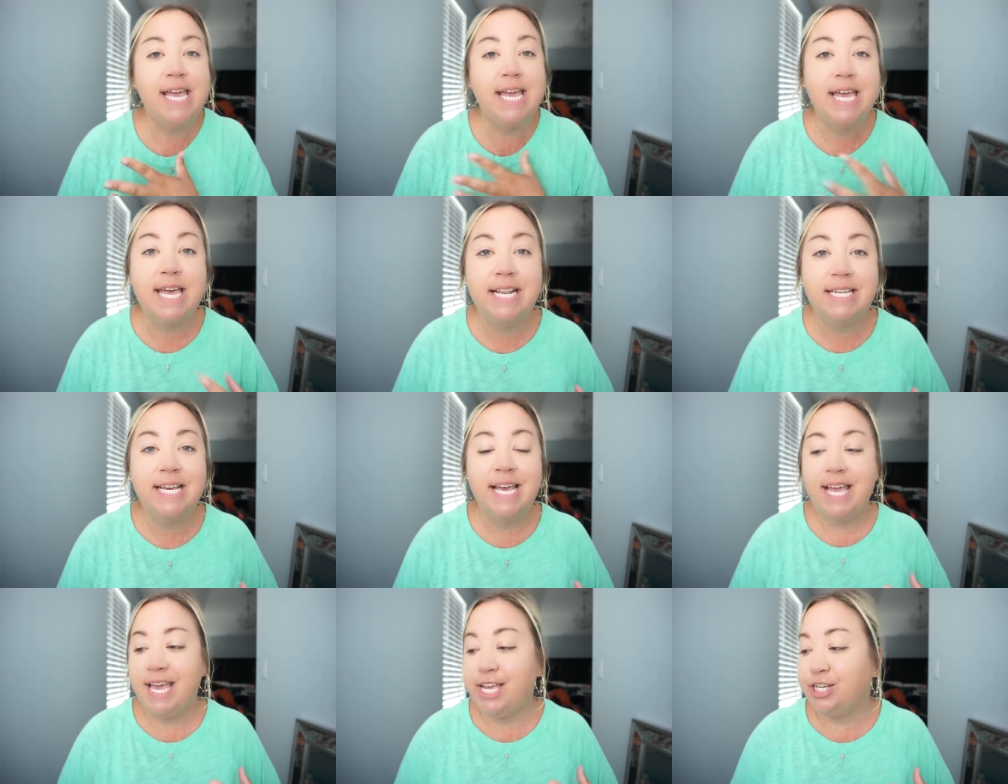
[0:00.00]
It
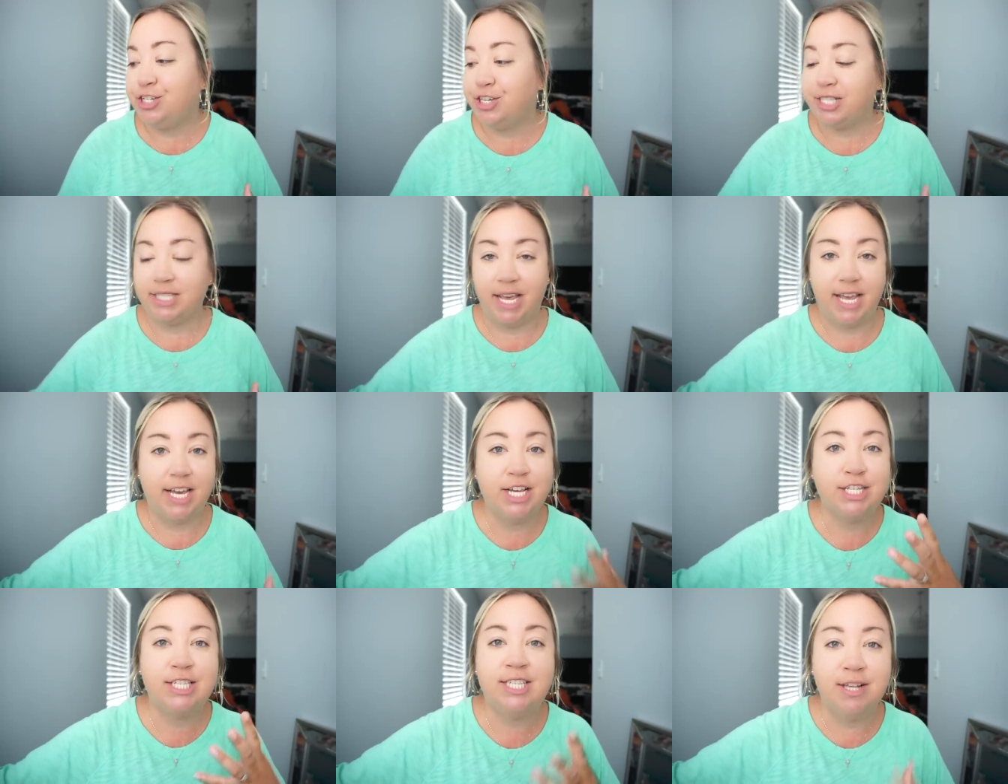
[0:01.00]
is just
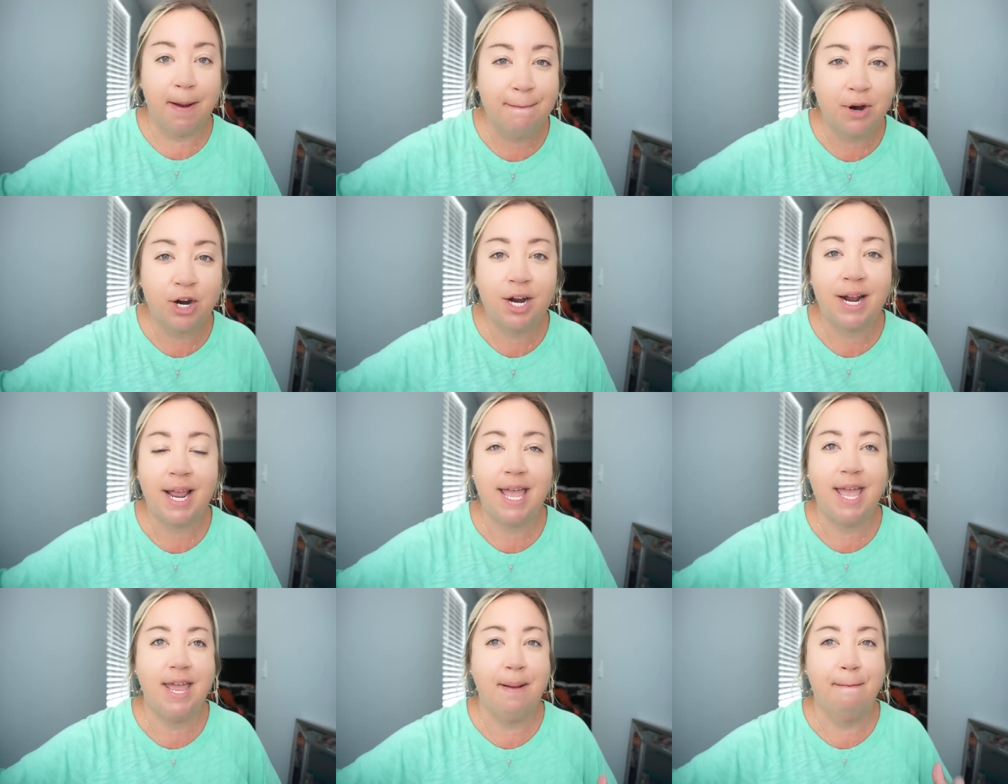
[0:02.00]
like summer
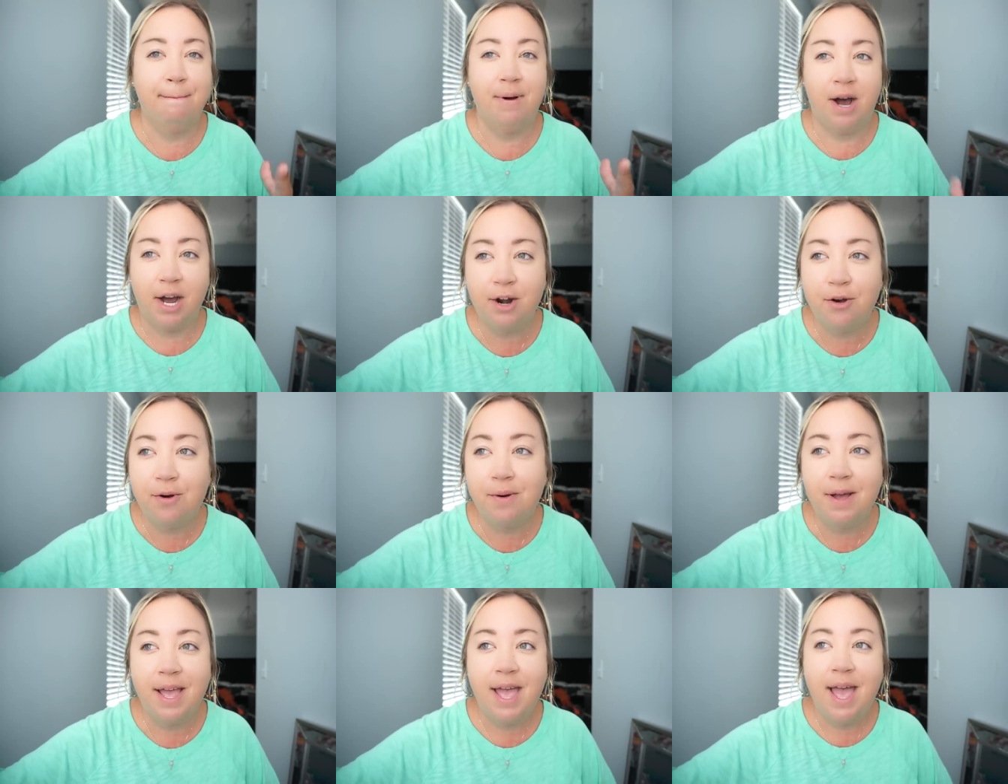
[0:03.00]
in a
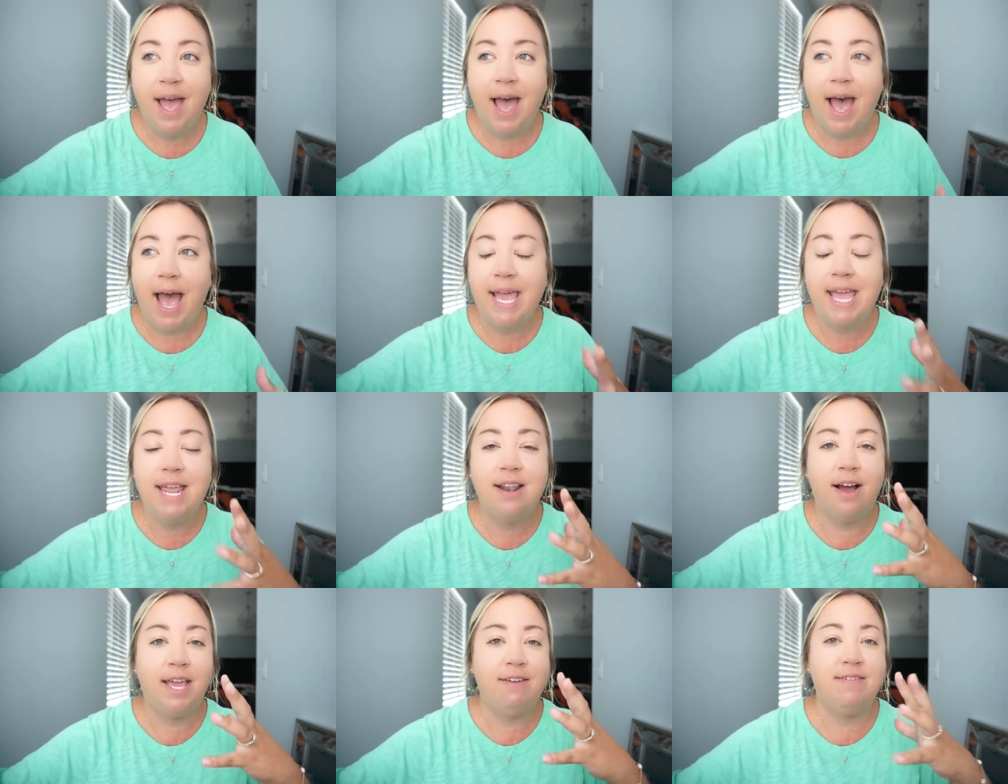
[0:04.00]
bottle. I
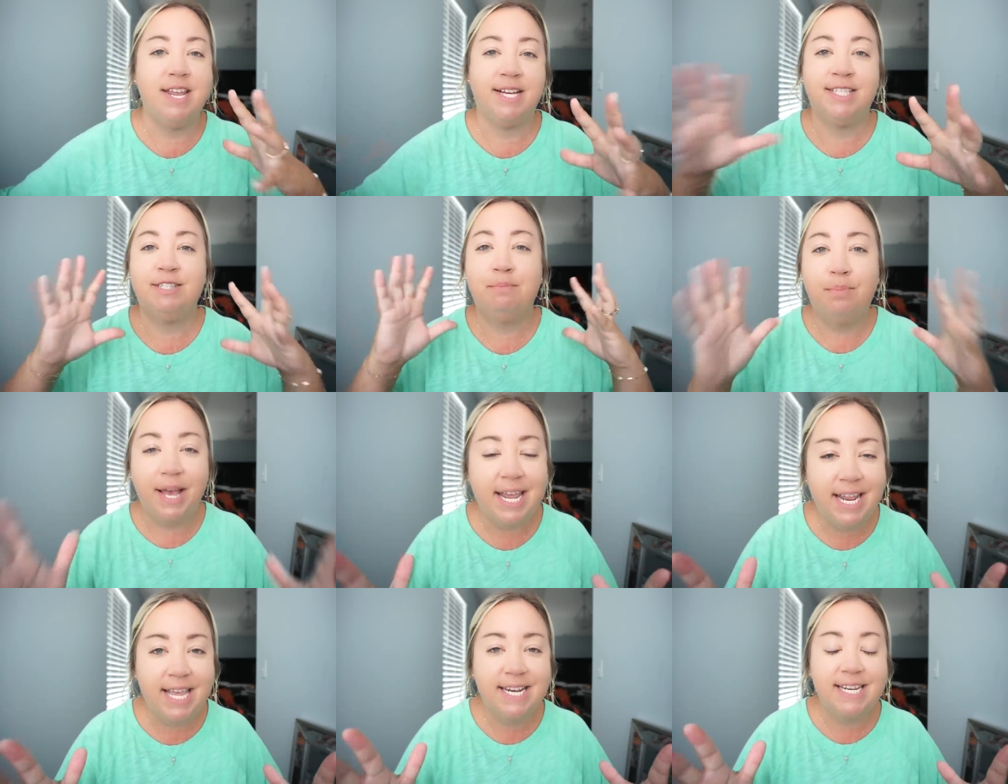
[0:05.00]
cannot even
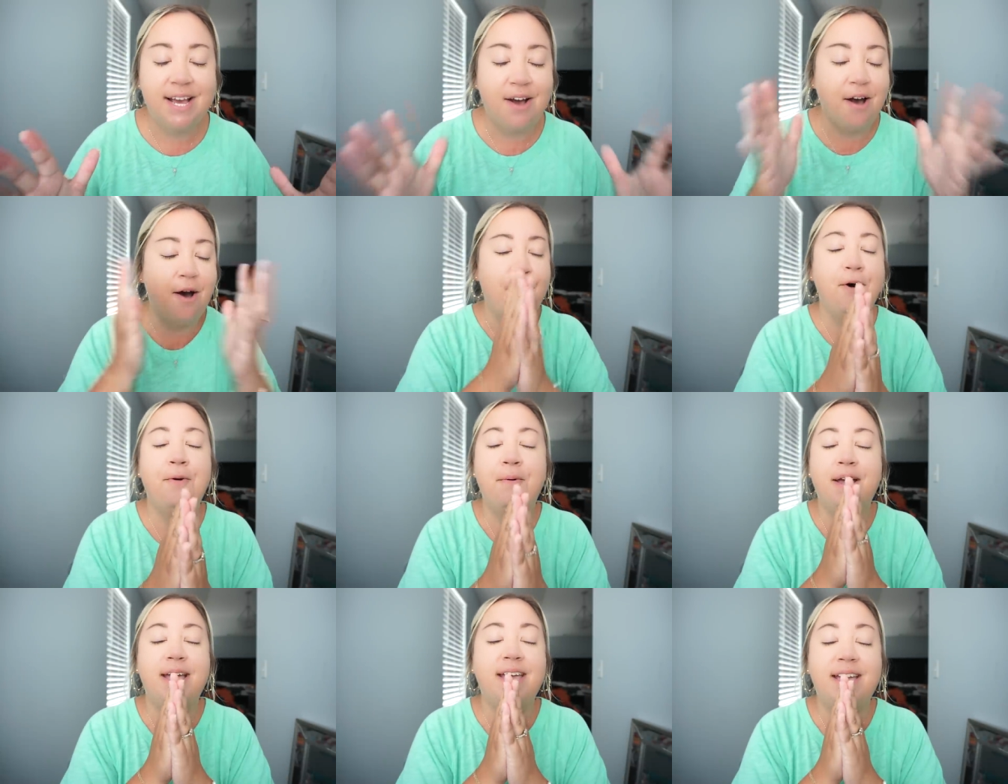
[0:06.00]
explain it.
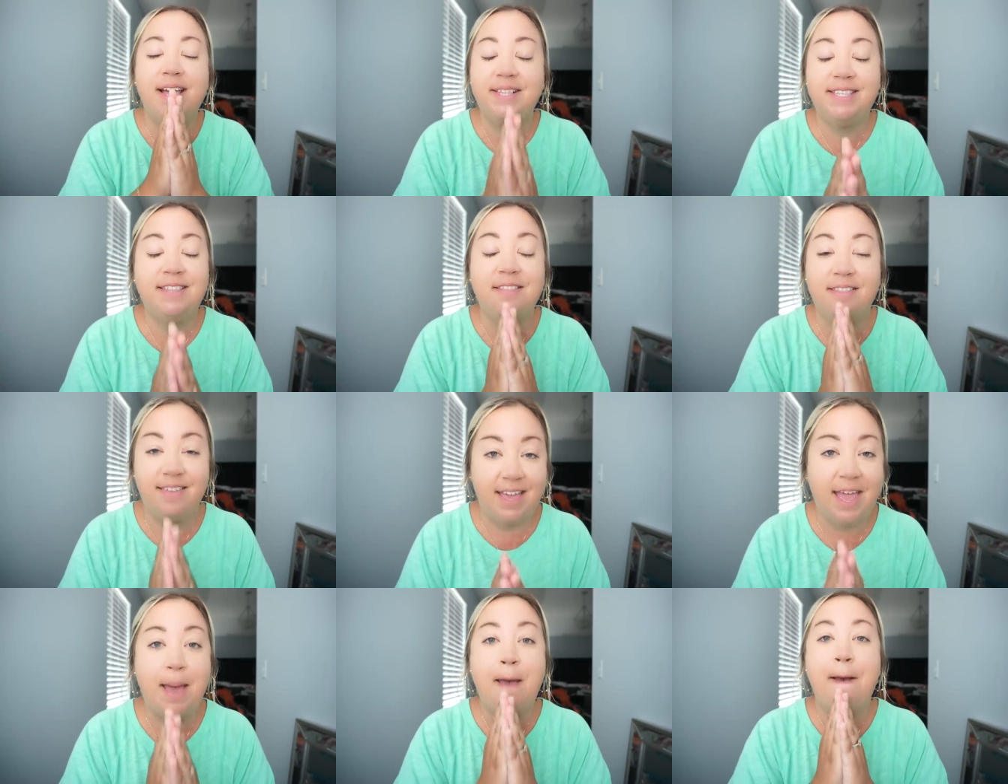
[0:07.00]
Oh, it's
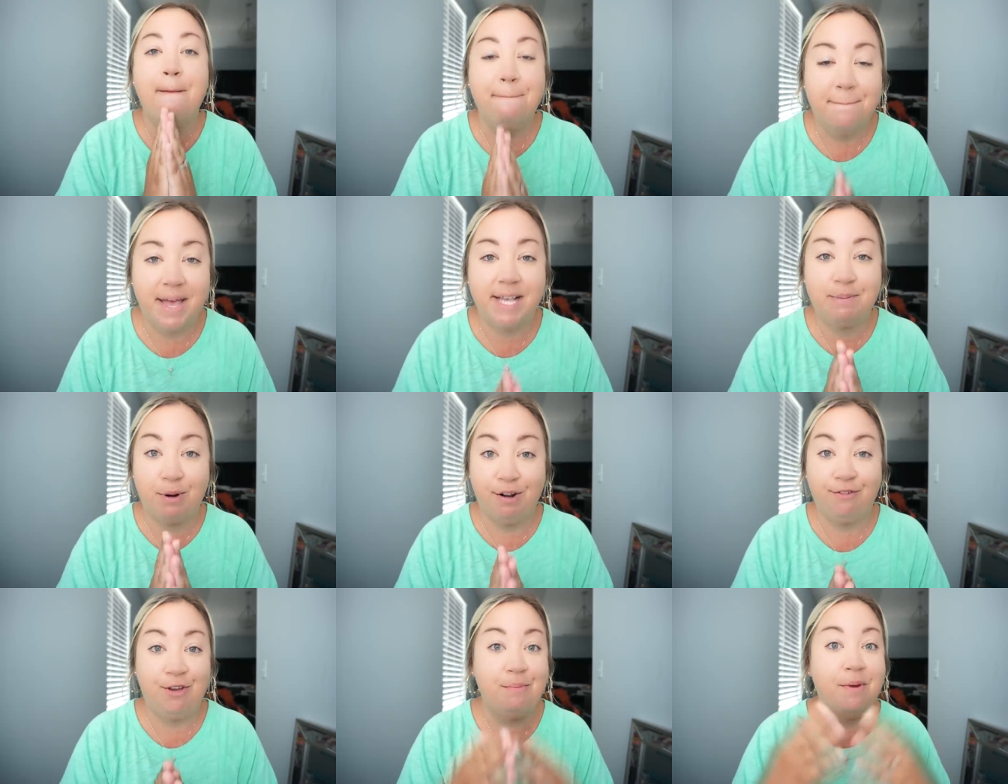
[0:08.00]
the best
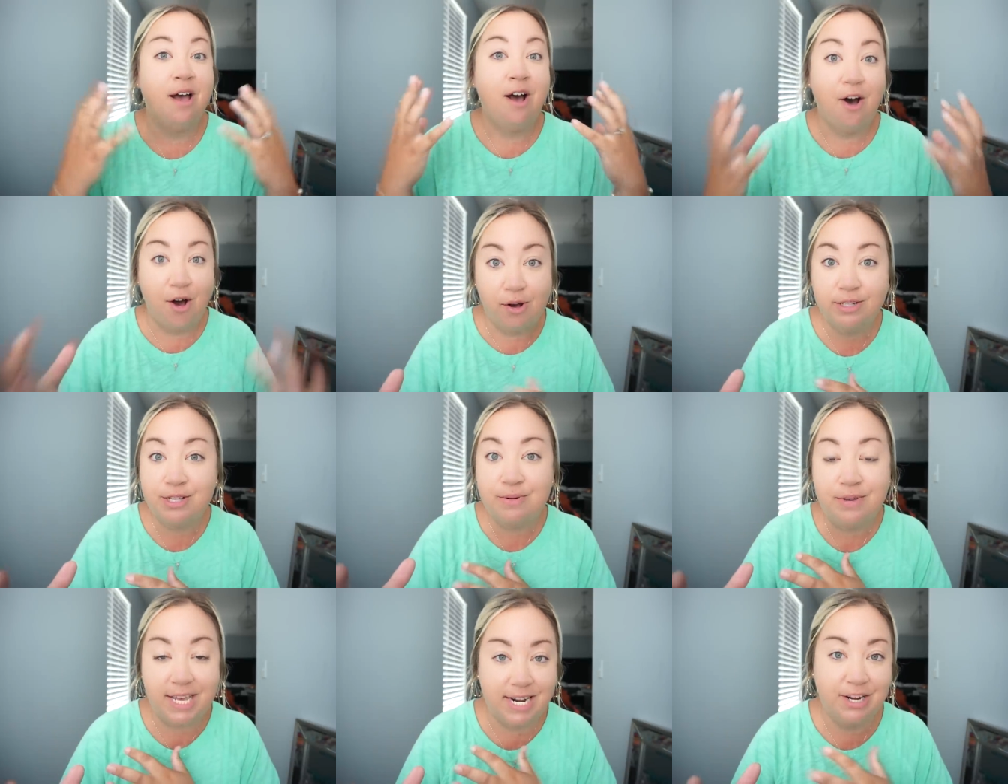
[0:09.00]
perfume. Also
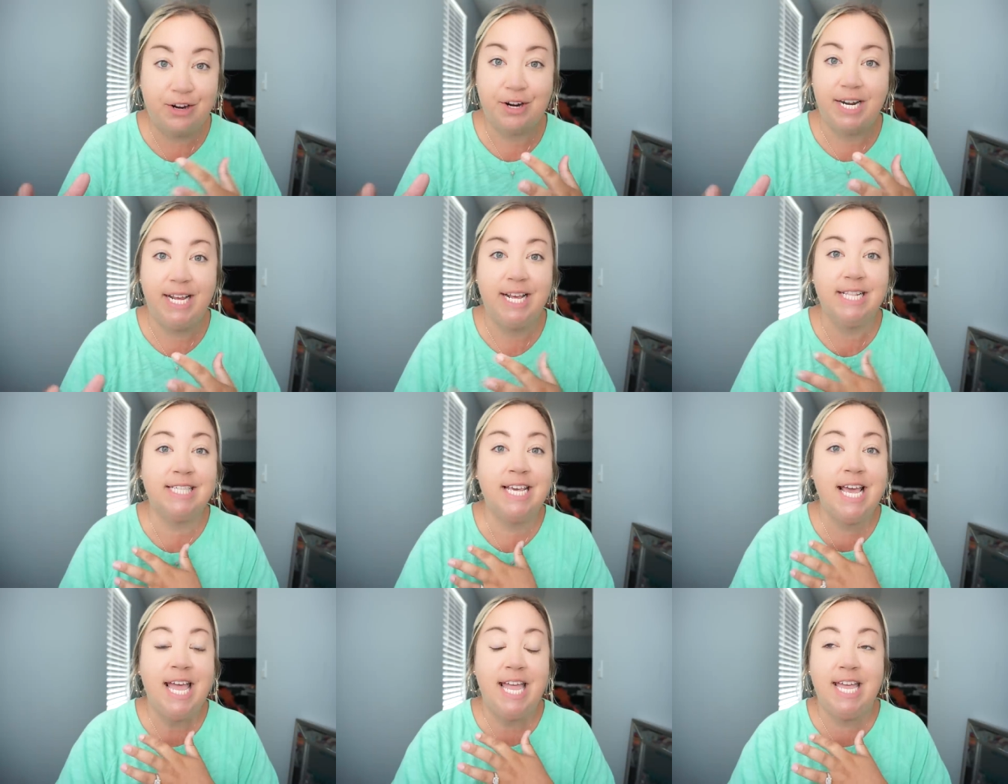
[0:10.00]
clean ingredients.
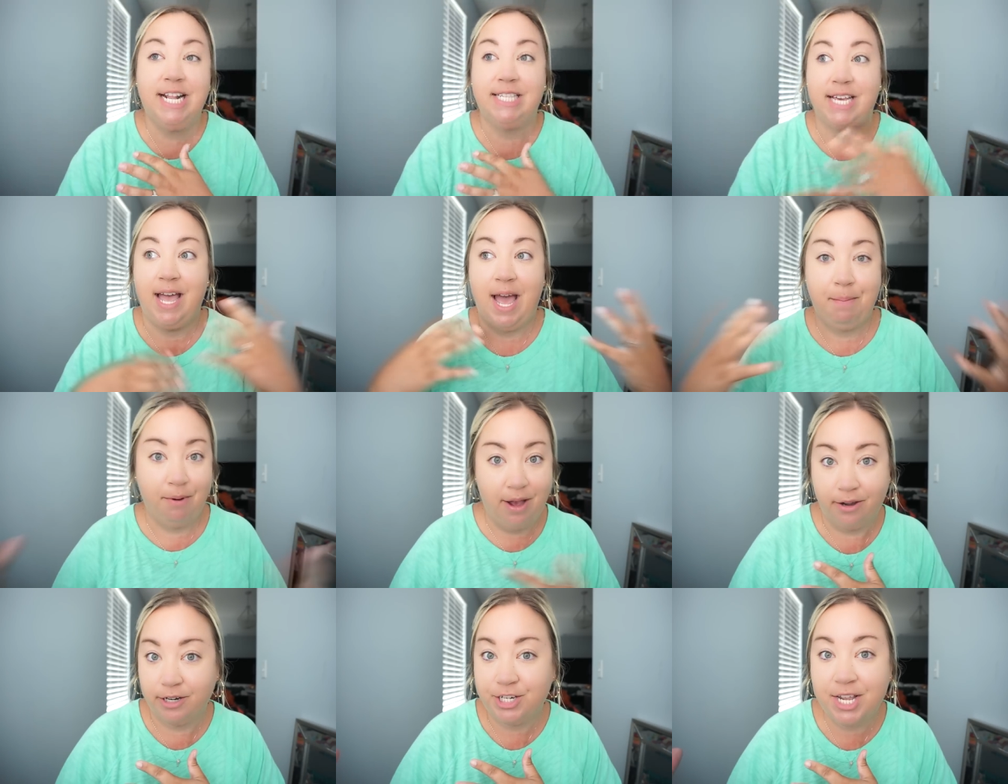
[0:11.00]
It is like
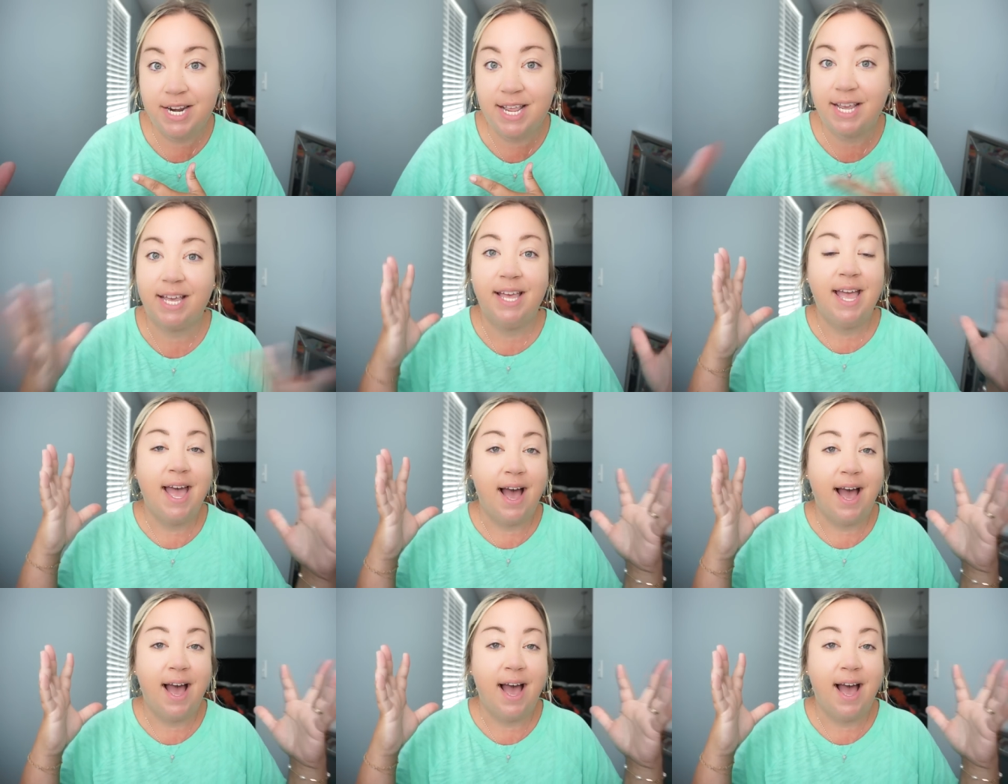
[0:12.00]
hypoallergenic.